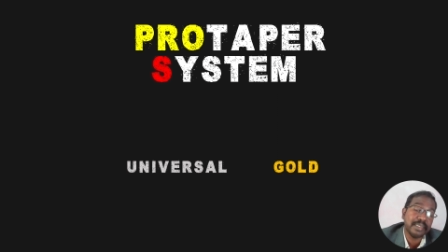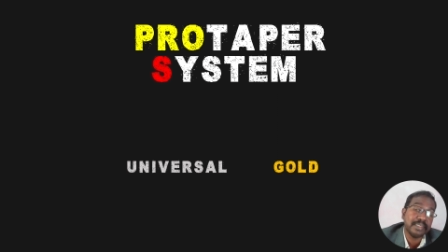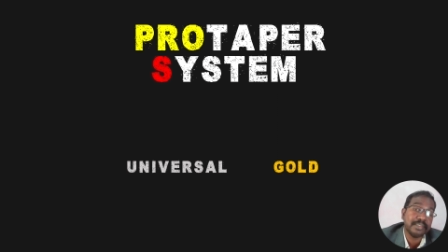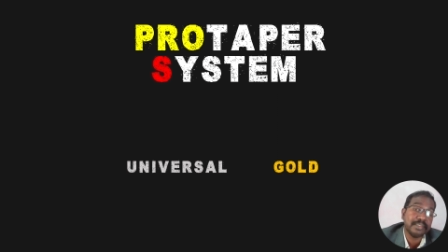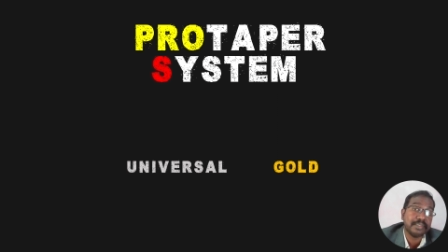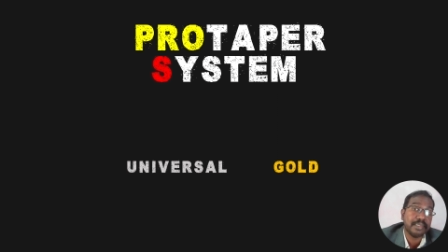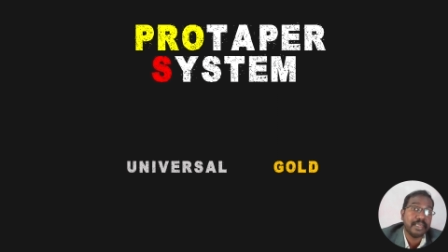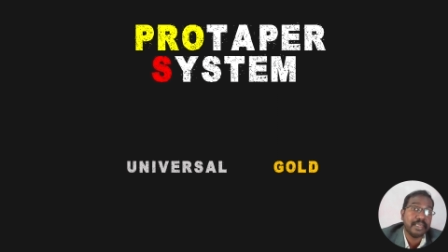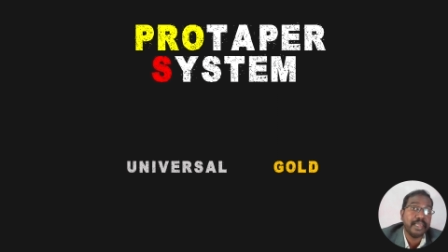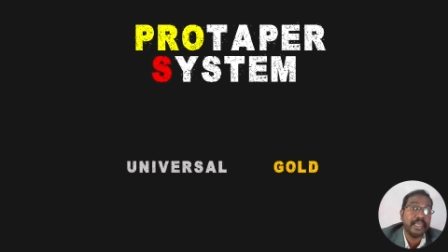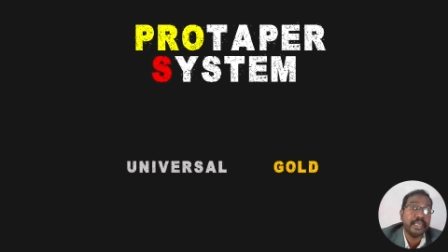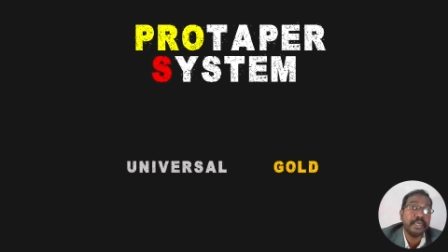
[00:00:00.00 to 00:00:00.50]

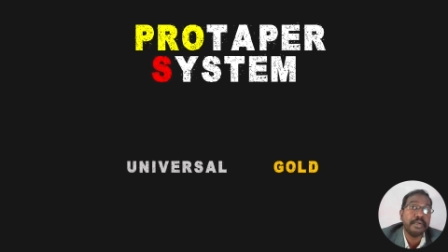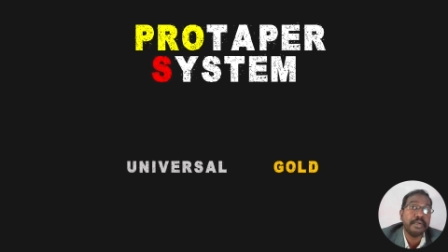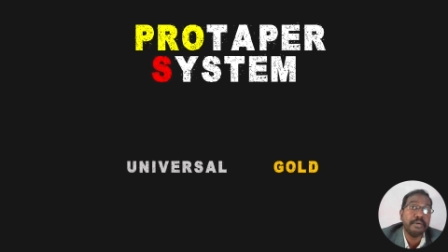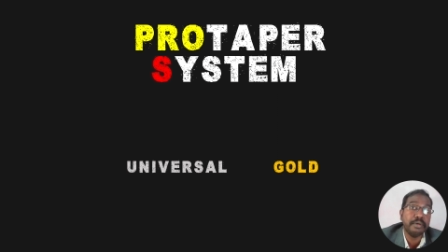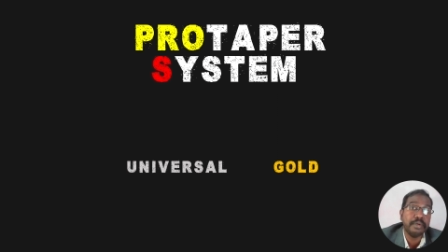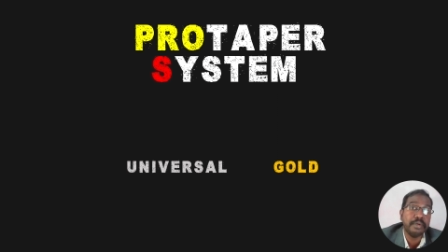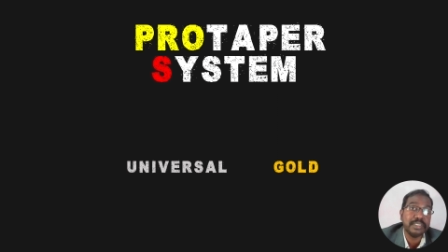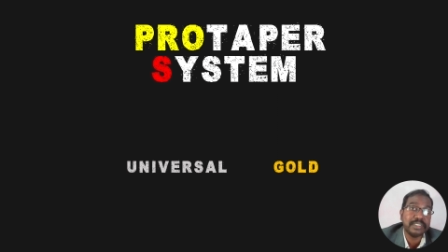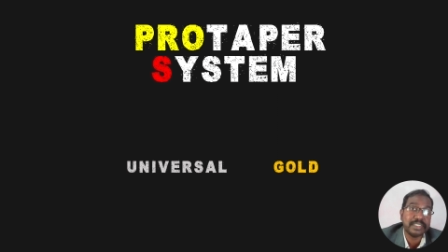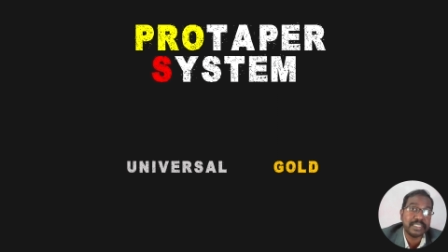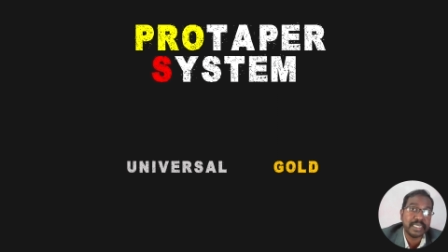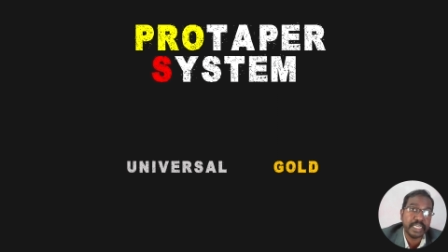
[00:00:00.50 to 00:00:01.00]
as a
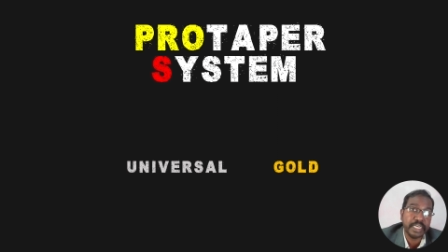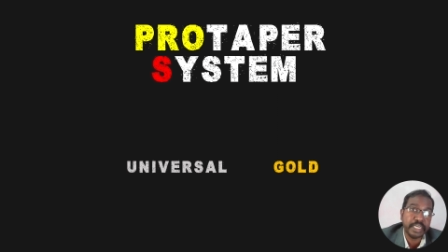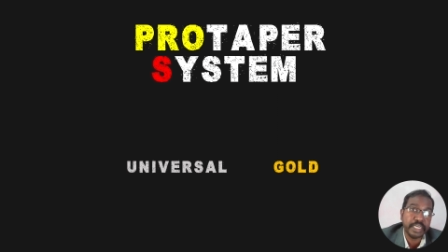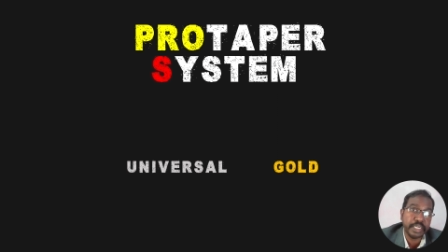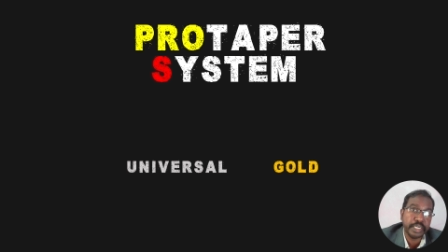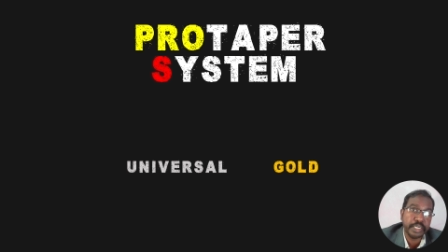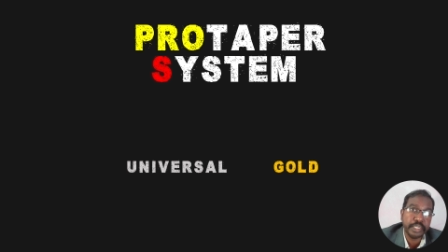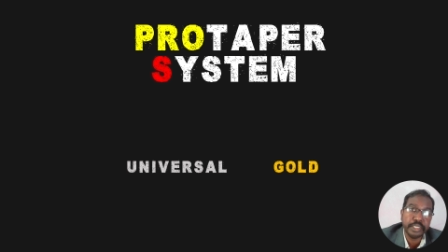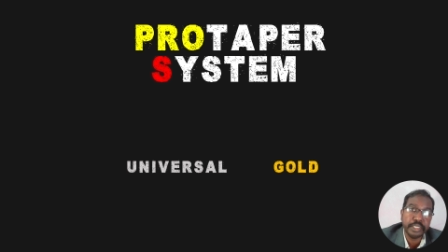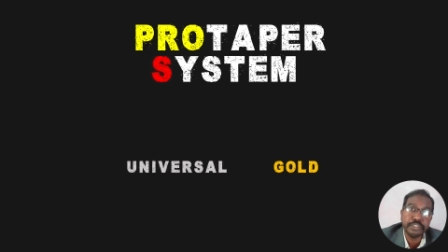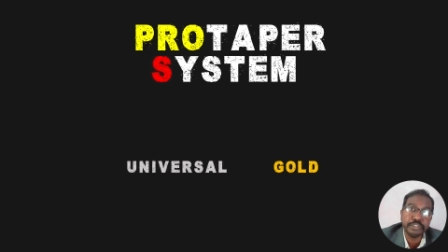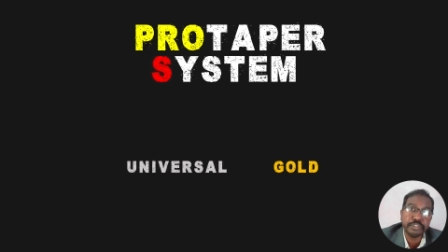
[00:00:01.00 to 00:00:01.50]
gold
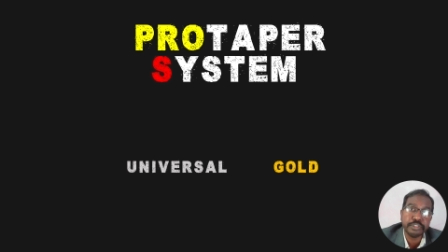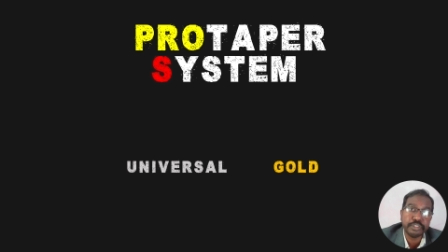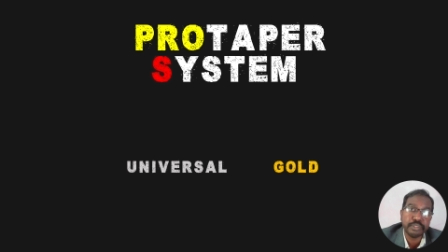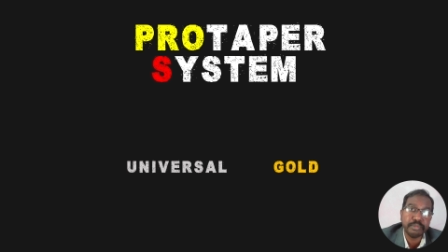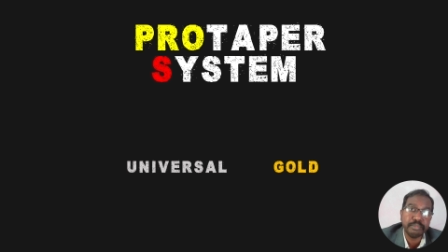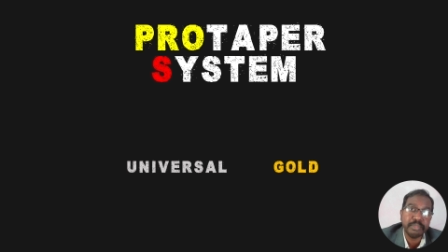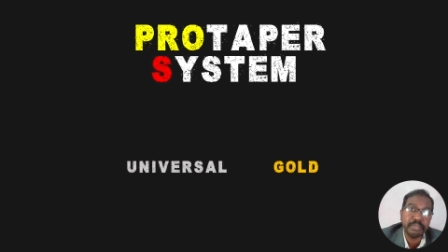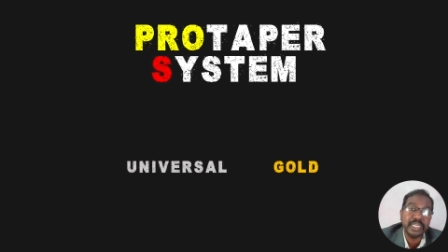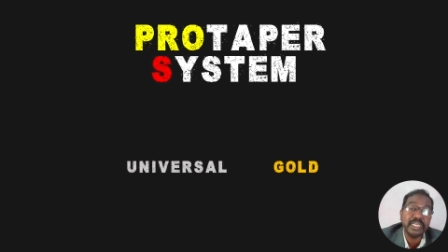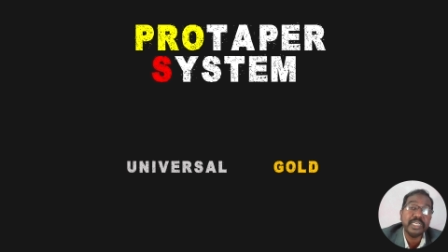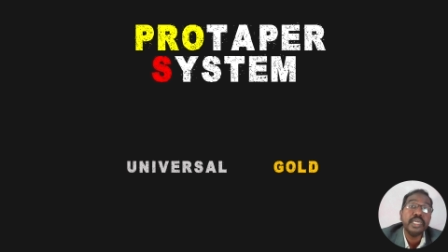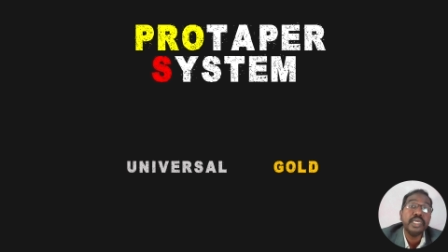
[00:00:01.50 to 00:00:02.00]
standard
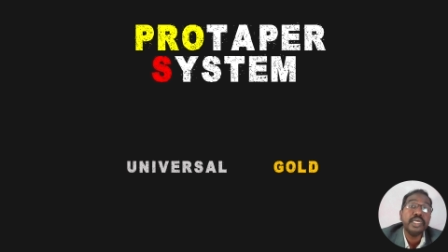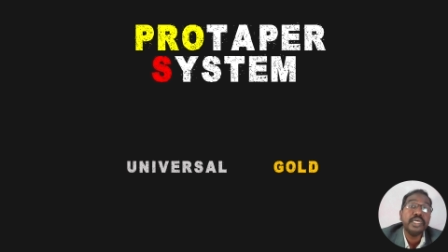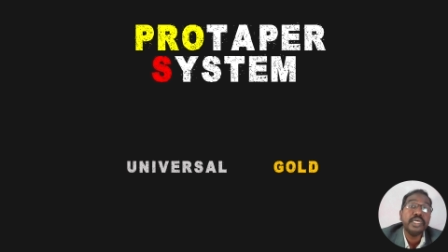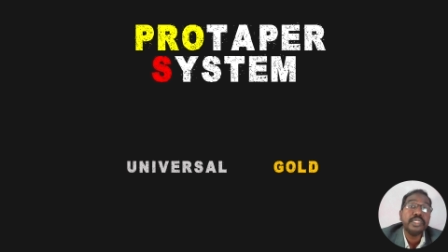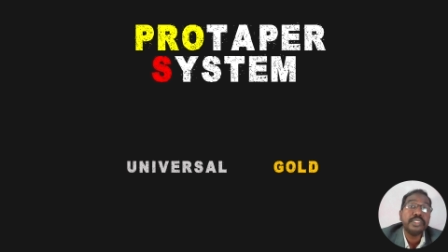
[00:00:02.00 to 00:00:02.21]
instrument